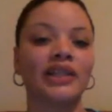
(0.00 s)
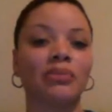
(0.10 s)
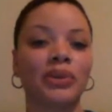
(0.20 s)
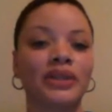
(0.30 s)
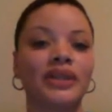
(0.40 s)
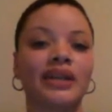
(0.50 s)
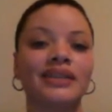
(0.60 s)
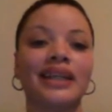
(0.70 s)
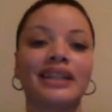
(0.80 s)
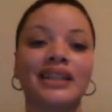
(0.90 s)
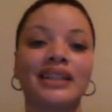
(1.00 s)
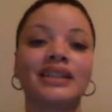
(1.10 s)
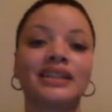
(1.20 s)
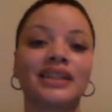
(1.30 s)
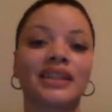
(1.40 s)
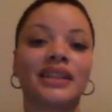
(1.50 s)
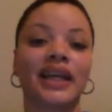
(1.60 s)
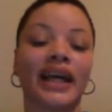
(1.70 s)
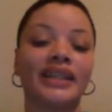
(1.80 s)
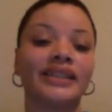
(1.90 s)
in the books that I was like, this chick
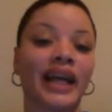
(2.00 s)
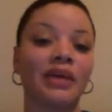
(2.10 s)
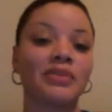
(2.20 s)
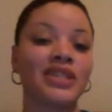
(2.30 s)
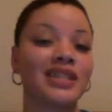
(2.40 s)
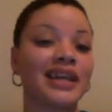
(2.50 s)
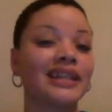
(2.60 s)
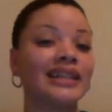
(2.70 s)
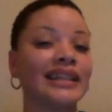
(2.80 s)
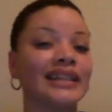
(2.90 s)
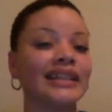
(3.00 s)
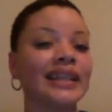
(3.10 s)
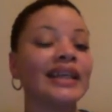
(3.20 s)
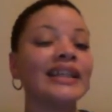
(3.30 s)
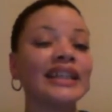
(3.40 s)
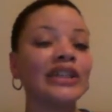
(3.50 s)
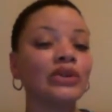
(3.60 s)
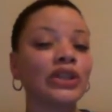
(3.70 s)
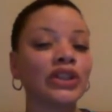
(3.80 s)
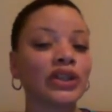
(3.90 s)
has game. She's like the
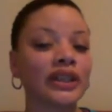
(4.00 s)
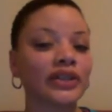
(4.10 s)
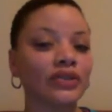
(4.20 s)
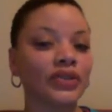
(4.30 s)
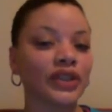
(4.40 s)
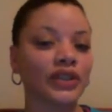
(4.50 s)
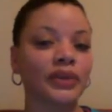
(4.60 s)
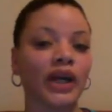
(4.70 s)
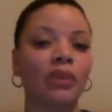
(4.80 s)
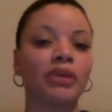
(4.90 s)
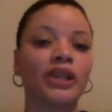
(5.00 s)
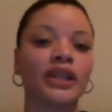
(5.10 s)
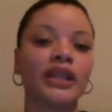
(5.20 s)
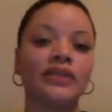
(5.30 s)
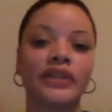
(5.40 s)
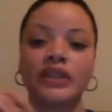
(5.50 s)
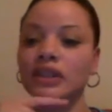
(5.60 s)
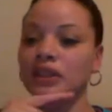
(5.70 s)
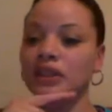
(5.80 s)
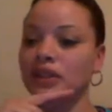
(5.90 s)
little girl Littlefinger without being
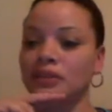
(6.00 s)
evil.